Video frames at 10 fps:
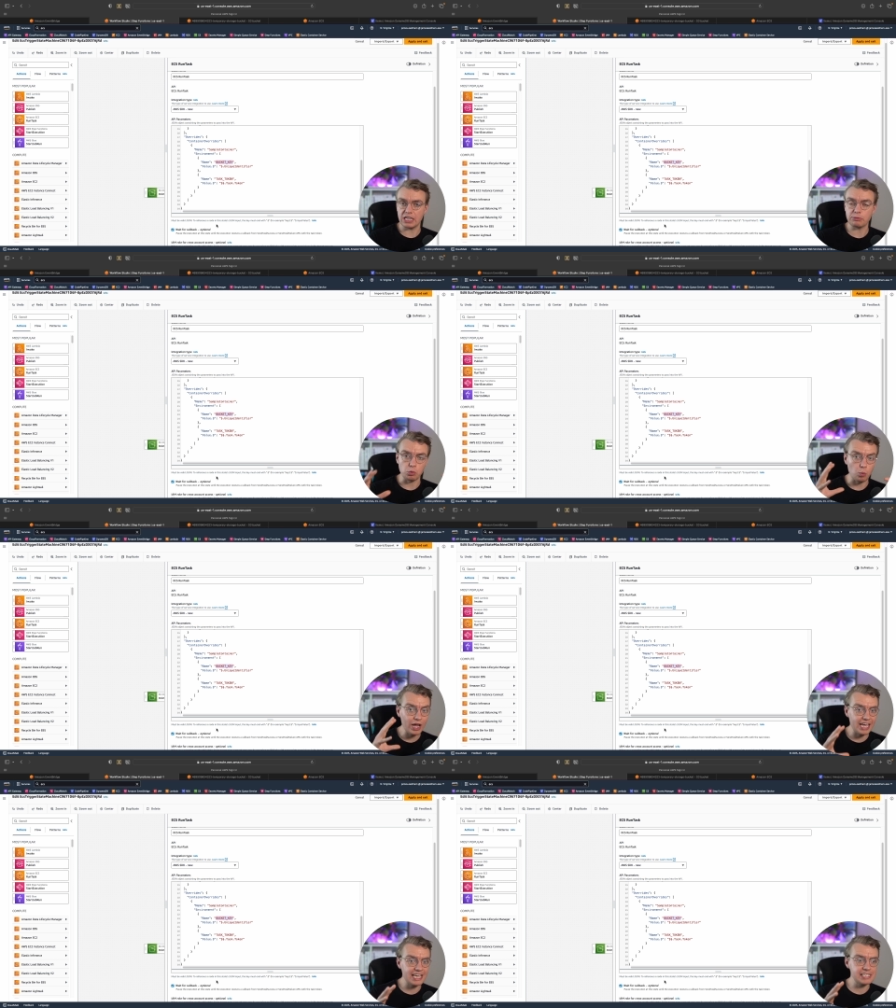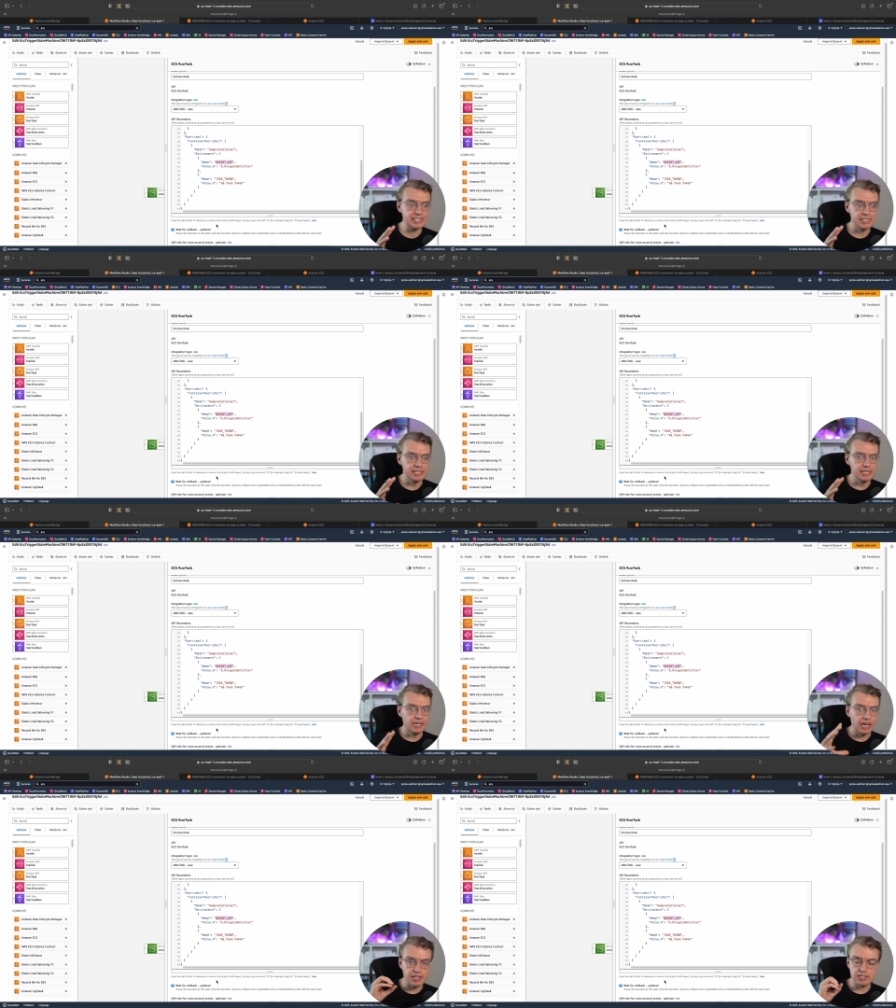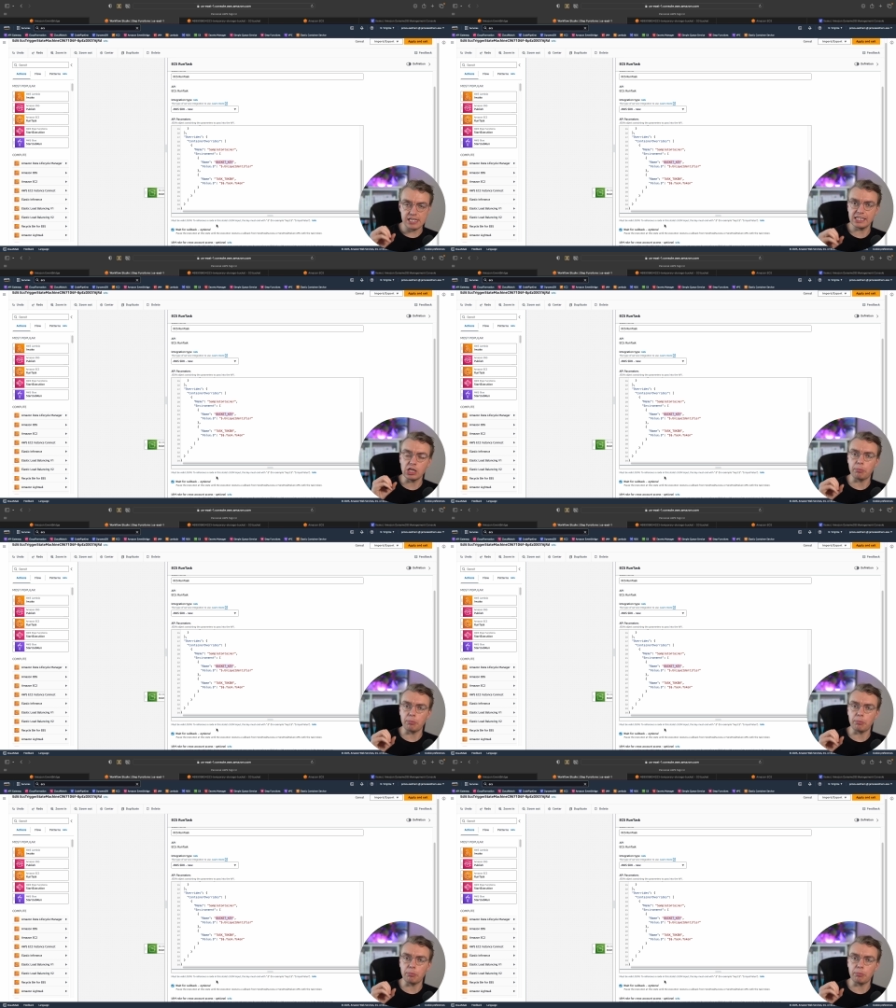it will wait until a